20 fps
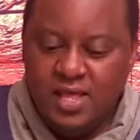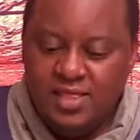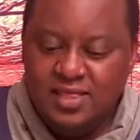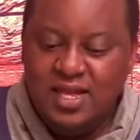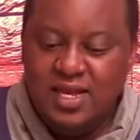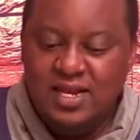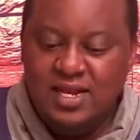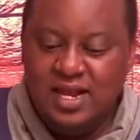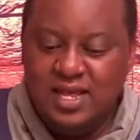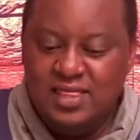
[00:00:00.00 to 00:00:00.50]

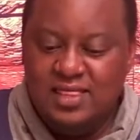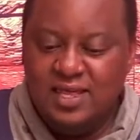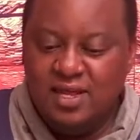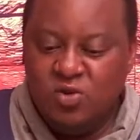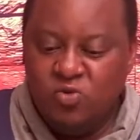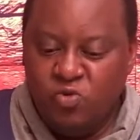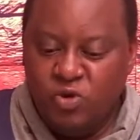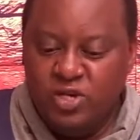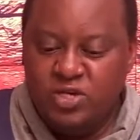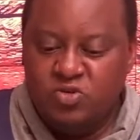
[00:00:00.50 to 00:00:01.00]
Then
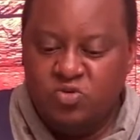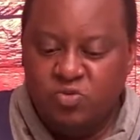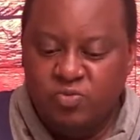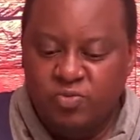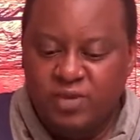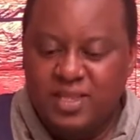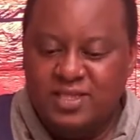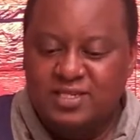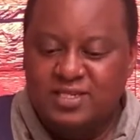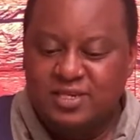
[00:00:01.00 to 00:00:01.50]
Nathan went to
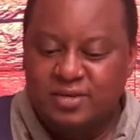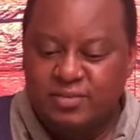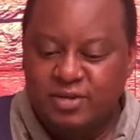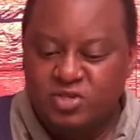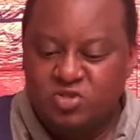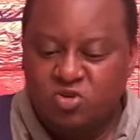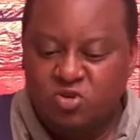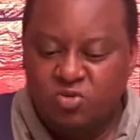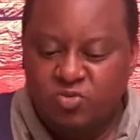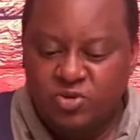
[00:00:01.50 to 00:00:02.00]
Bathsheba,
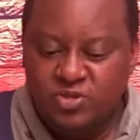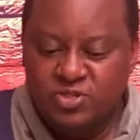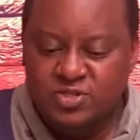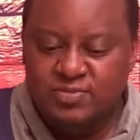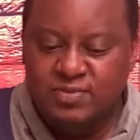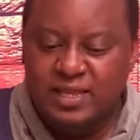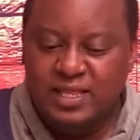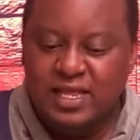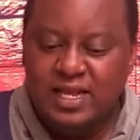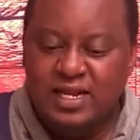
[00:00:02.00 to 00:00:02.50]
Solomon's
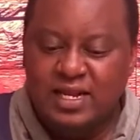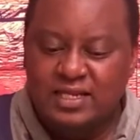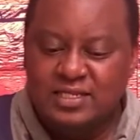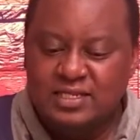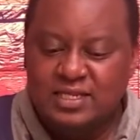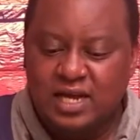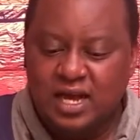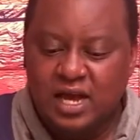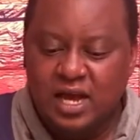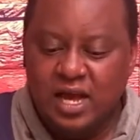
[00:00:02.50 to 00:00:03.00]
mother, and
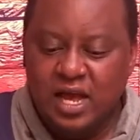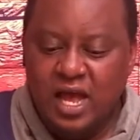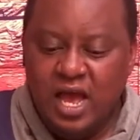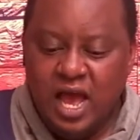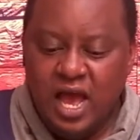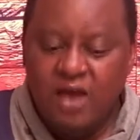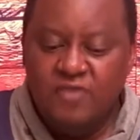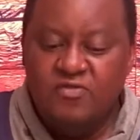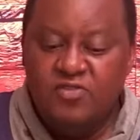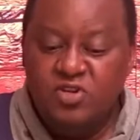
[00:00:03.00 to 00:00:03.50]
asked her,
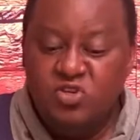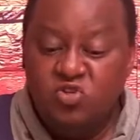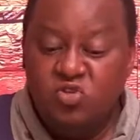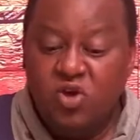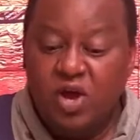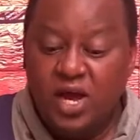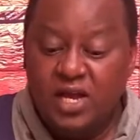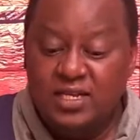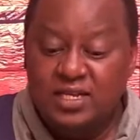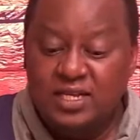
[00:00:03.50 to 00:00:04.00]
Haven't you
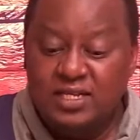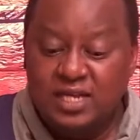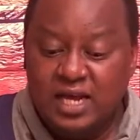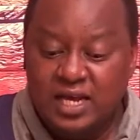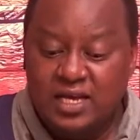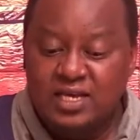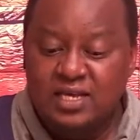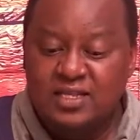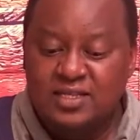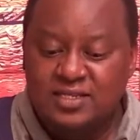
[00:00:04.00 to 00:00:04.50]
heard that
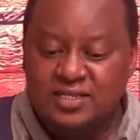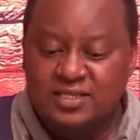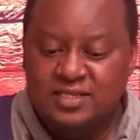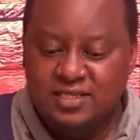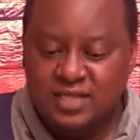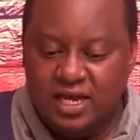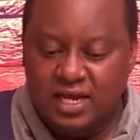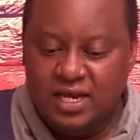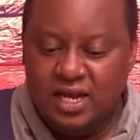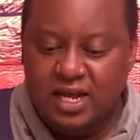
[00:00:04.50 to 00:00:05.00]
Haggith's
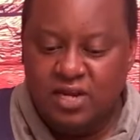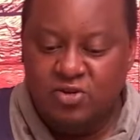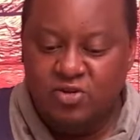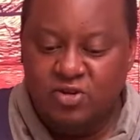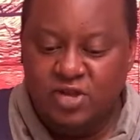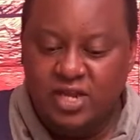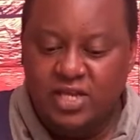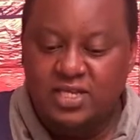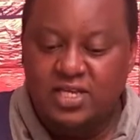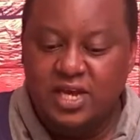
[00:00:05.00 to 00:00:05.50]
son
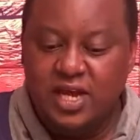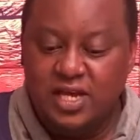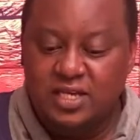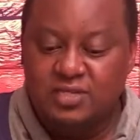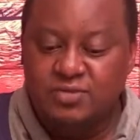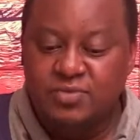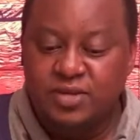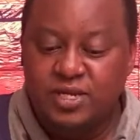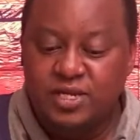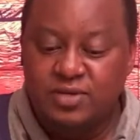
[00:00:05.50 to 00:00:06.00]
Adonijah
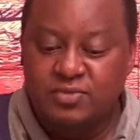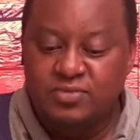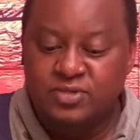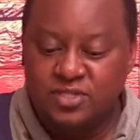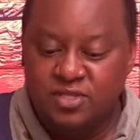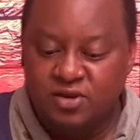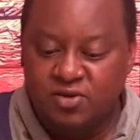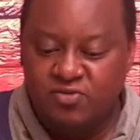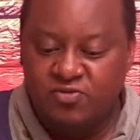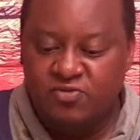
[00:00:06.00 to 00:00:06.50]
has made
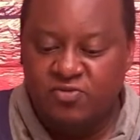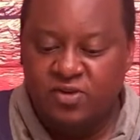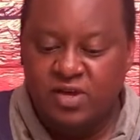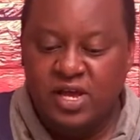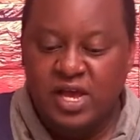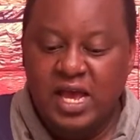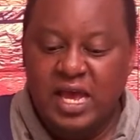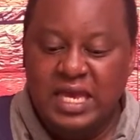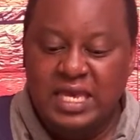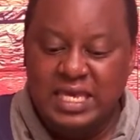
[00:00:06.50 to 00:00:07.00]
himself
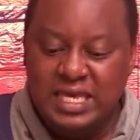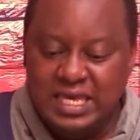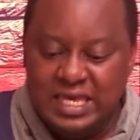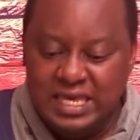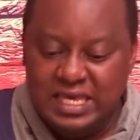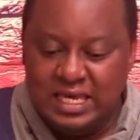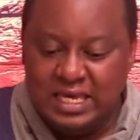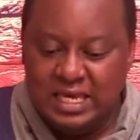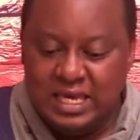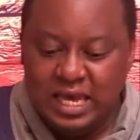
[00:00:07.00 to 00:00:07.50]

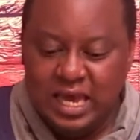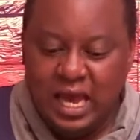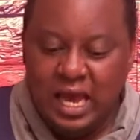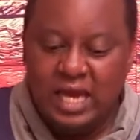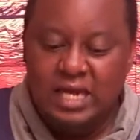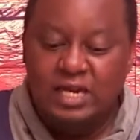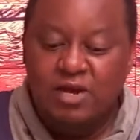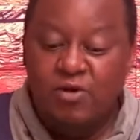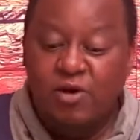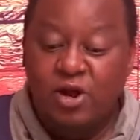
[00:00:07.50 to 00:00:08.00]
king,
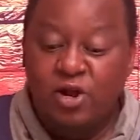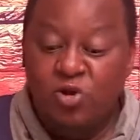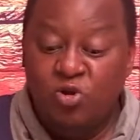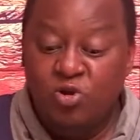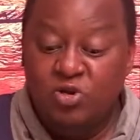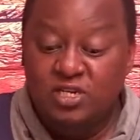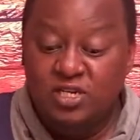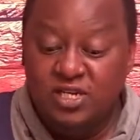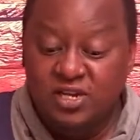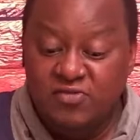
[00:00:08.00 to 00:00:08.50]
and our
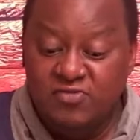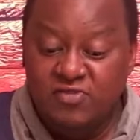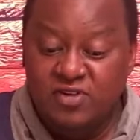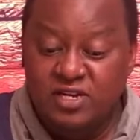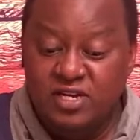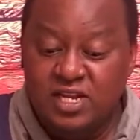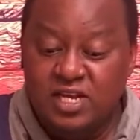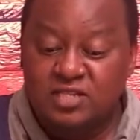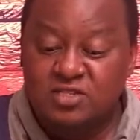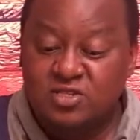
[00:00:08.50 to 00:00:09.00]
Lord
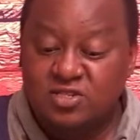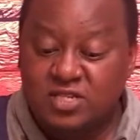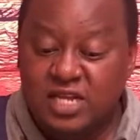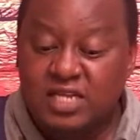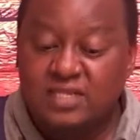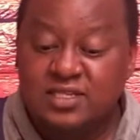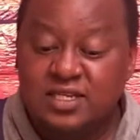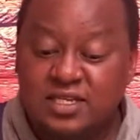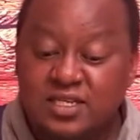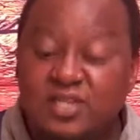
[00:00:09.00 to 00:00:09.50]
David does,
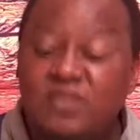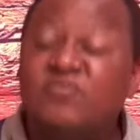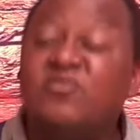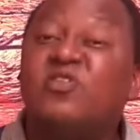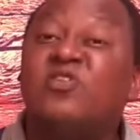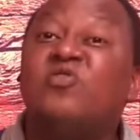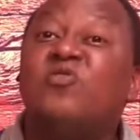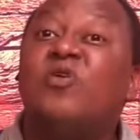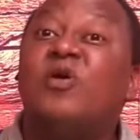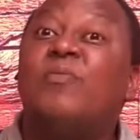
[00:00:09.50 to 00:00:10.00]
doesn't
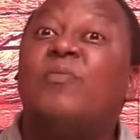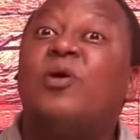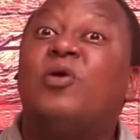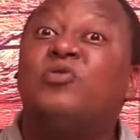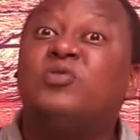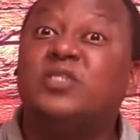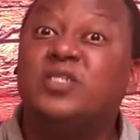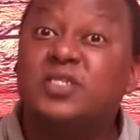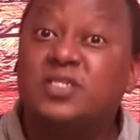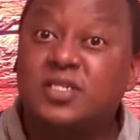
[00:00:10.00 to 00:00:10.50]
even know
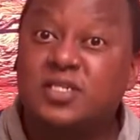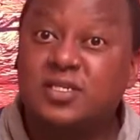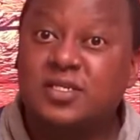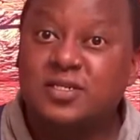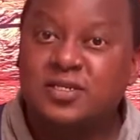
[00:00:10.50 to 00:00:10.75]
about it?